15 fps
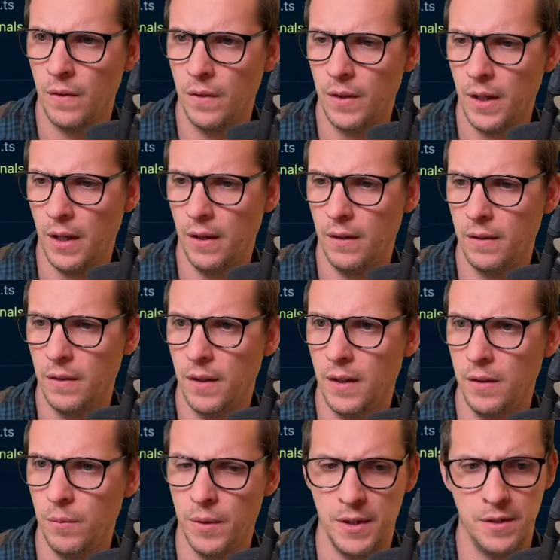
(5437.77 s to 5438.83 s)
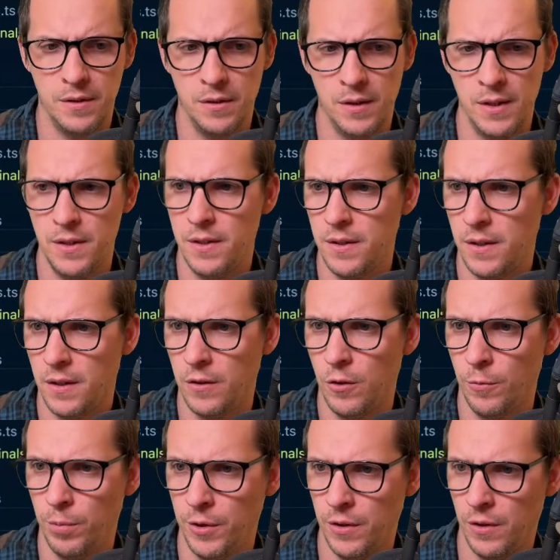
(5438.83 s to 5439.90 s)
Okay, anyway, so this is the
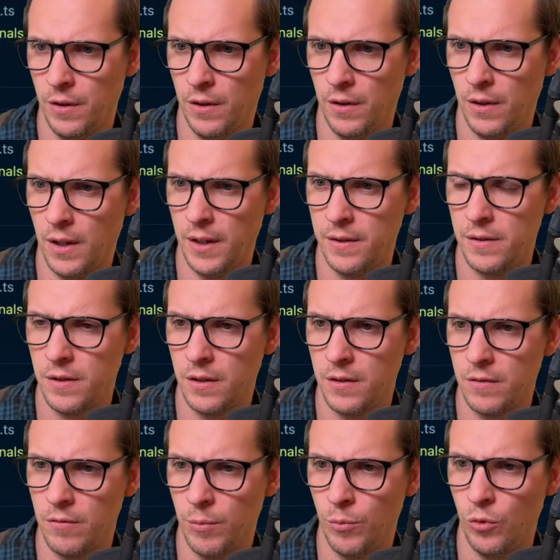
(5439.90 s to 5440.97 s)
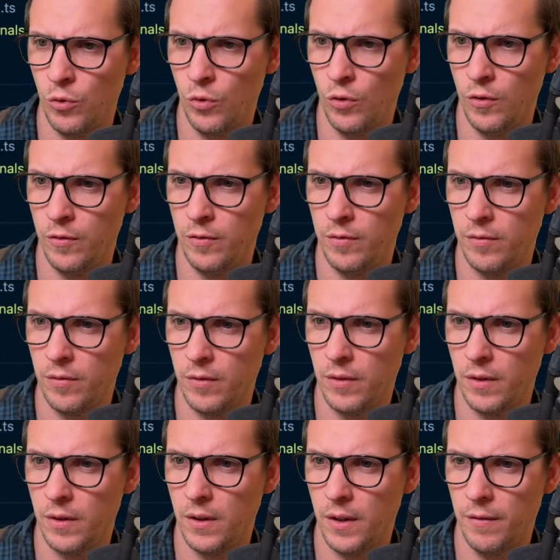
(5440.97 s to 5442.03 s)
interpreter. Let's just remove
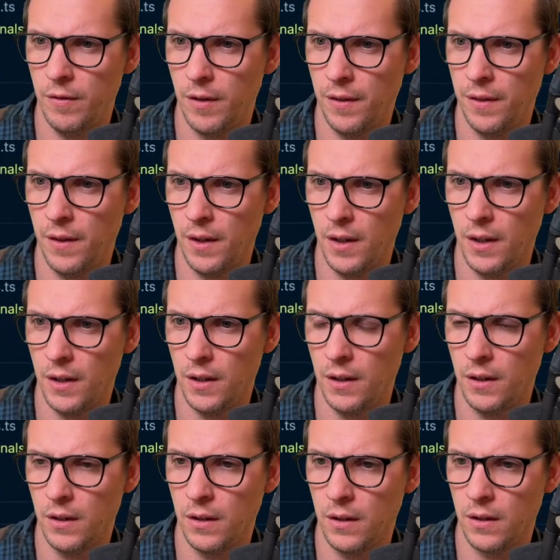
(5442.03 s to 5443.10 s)
everything.